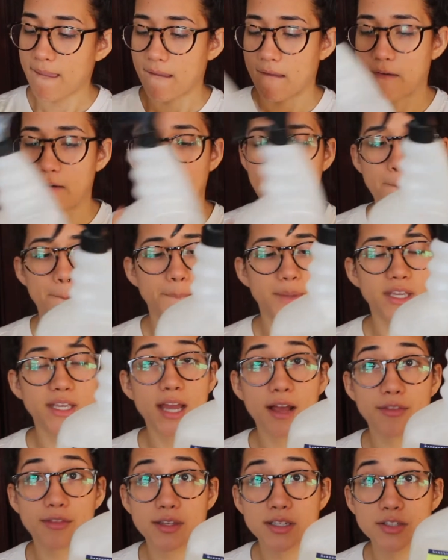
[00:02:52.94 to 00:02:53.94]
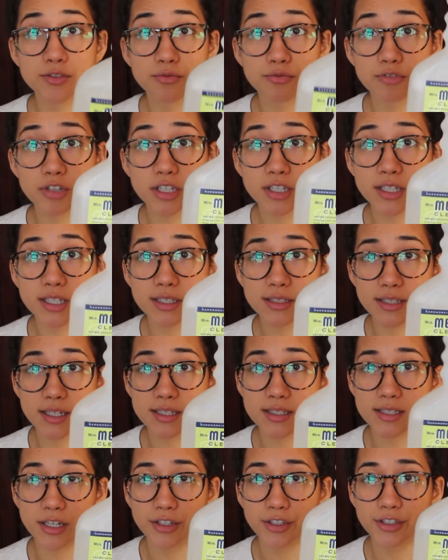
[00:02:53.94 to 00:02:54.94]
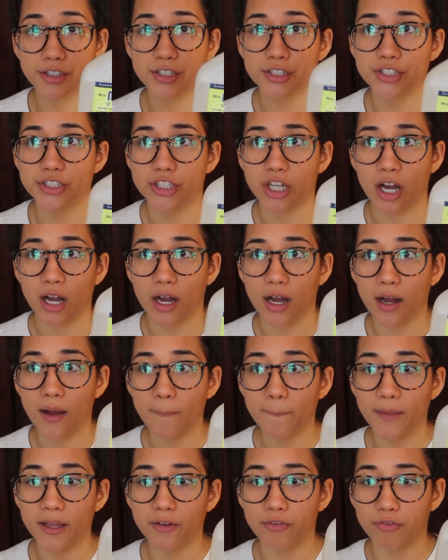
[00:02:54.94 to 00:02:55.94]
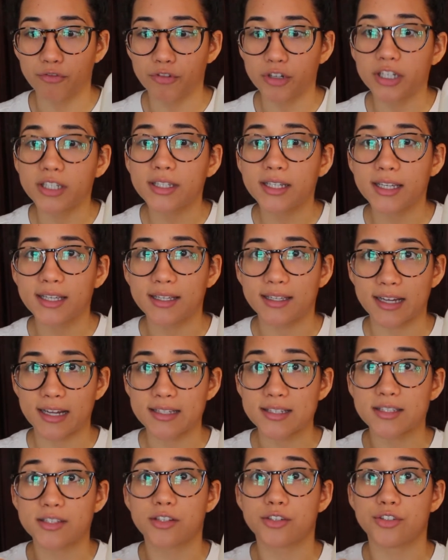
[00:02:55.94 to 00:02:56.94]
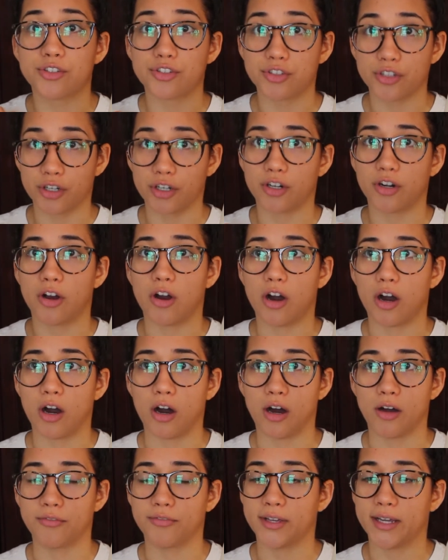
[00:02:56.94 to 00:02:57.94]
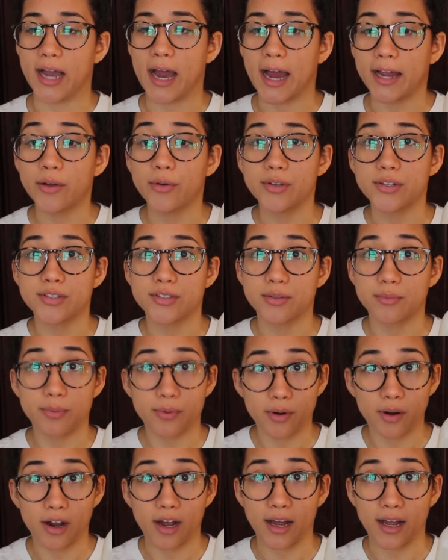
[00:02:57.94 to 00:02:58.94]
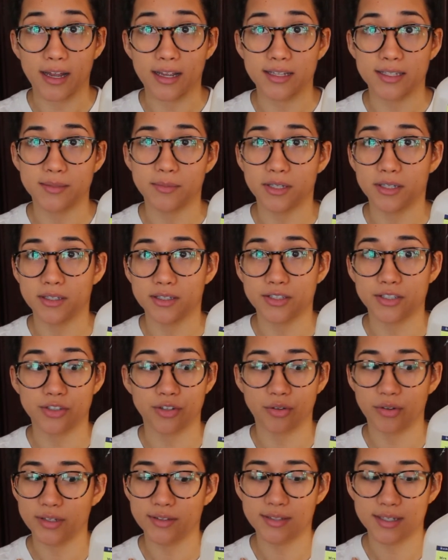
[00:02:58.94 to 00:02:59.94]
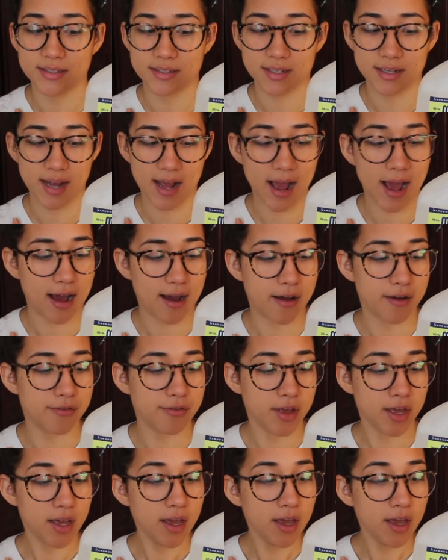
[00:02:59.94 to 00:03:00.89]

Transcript: Um, but yeah, this really does a good job. It really gets the dirt off. Like I was surprised because, you know, it doesn't have